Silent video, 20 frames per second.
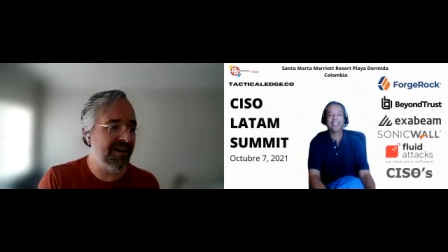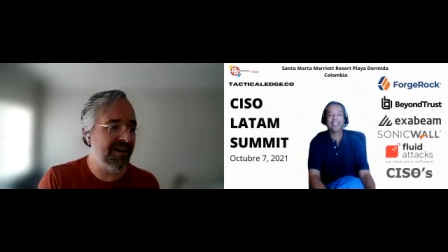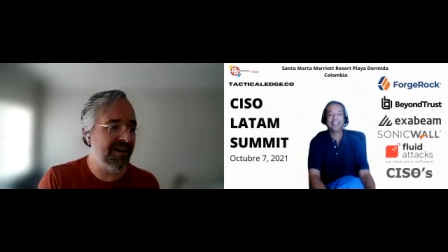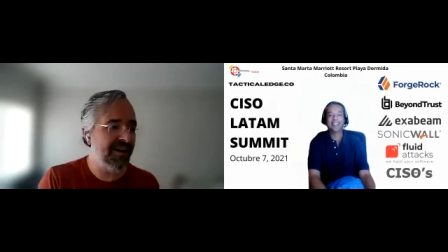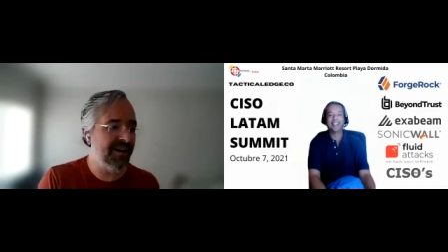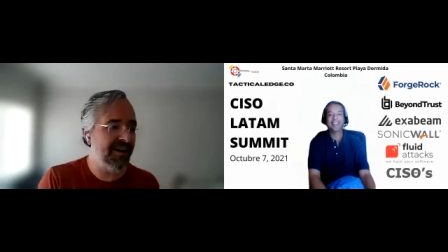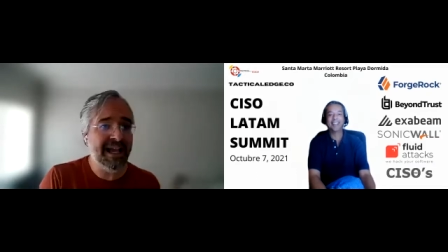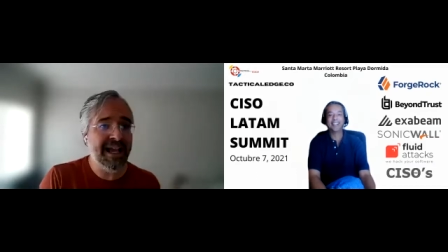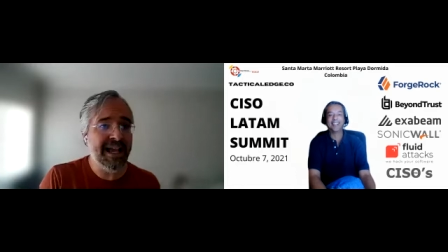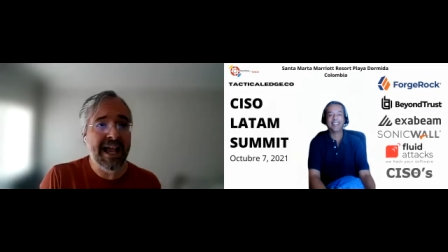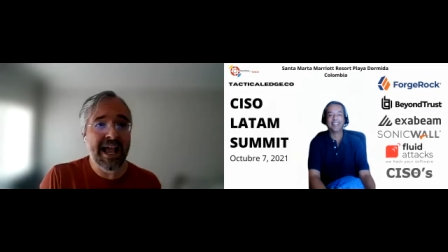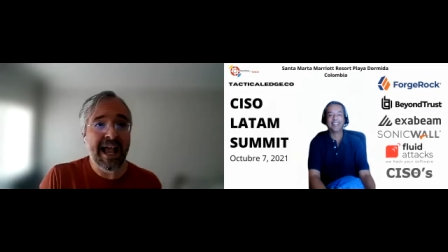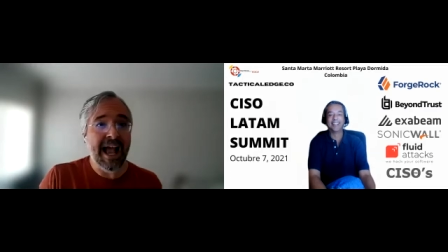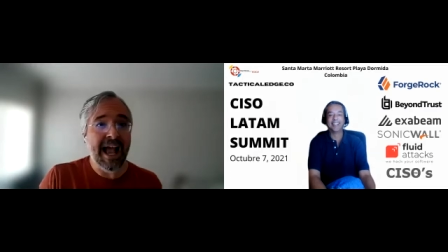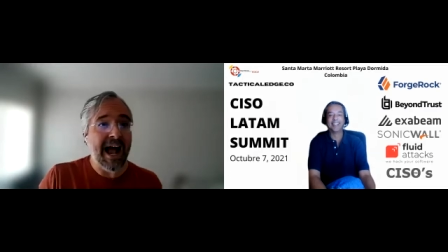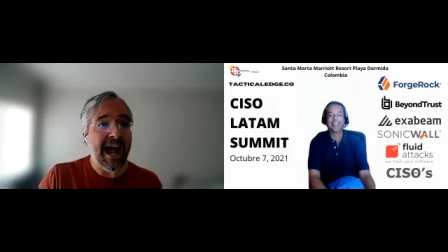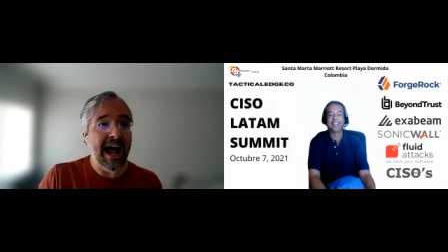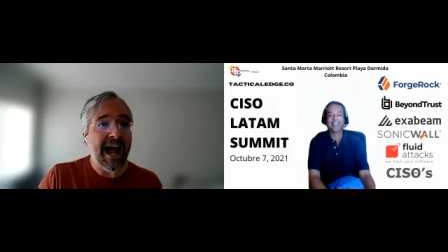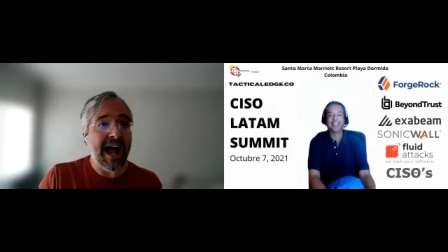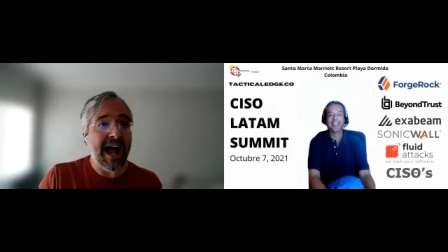But
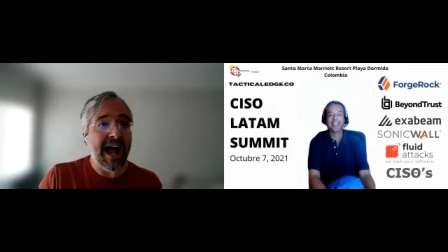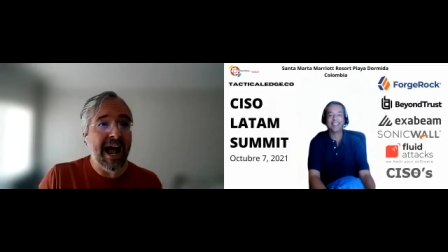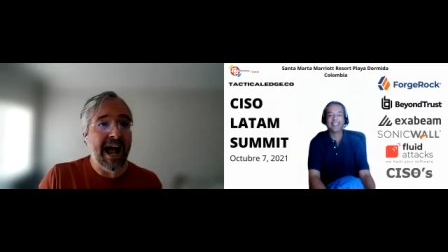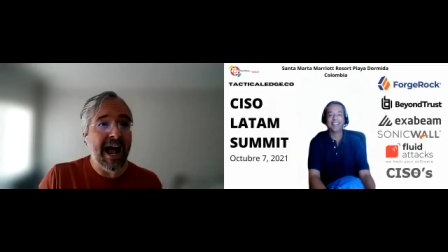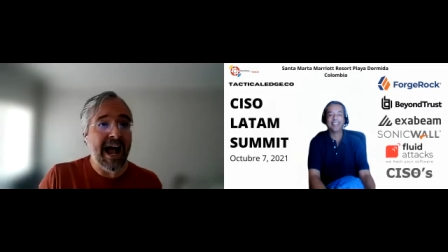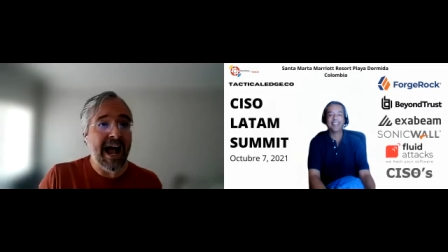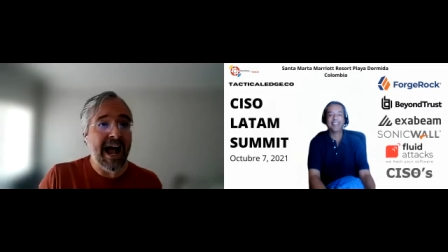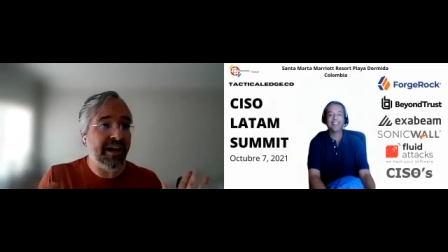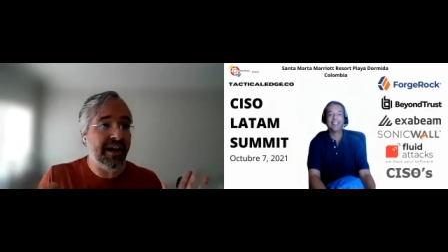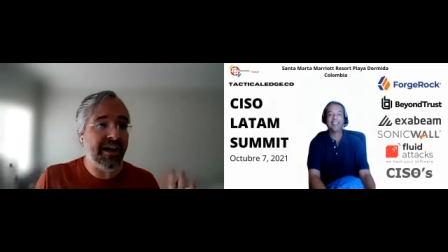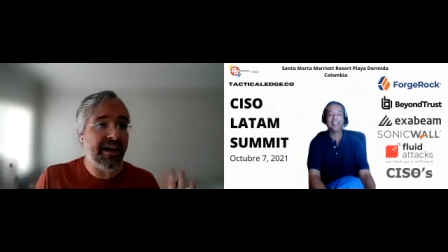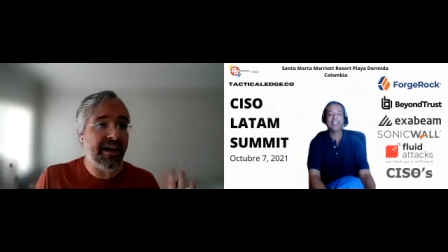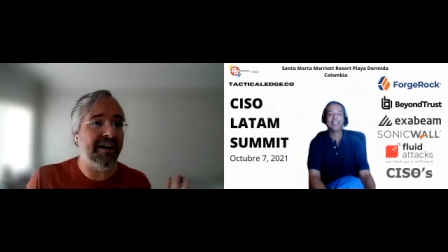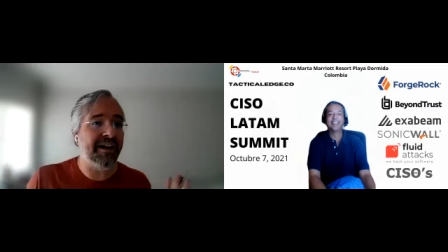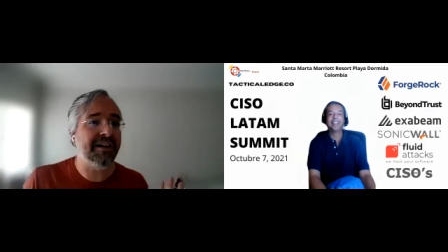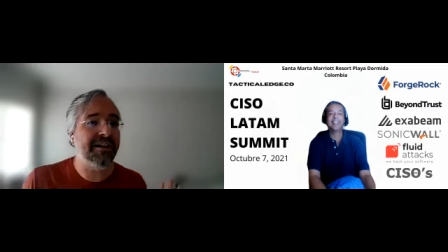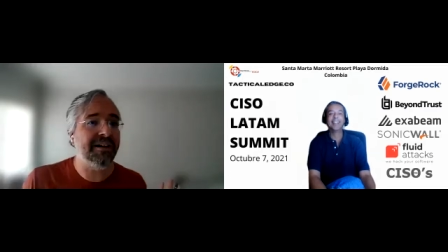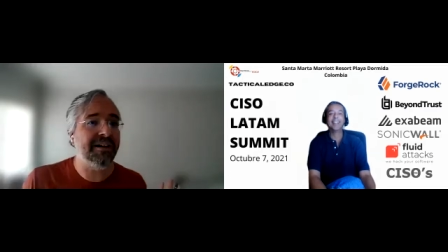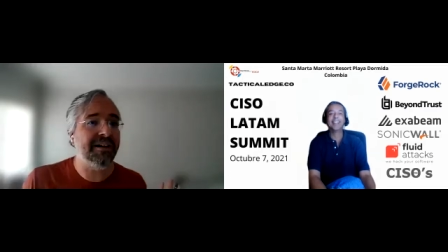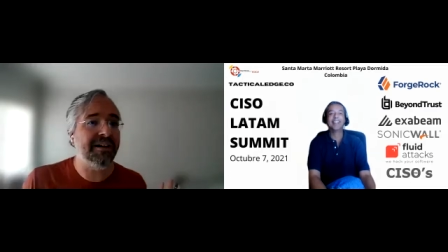I don't
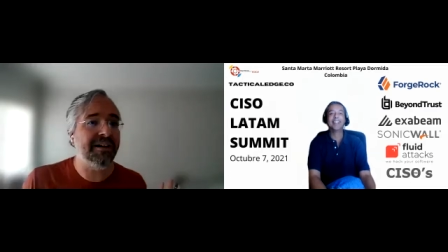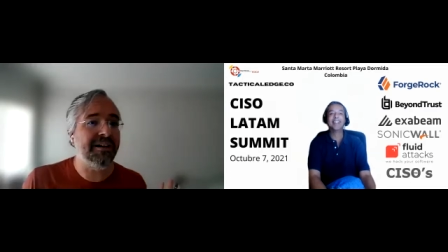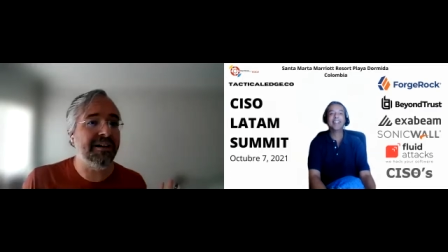care.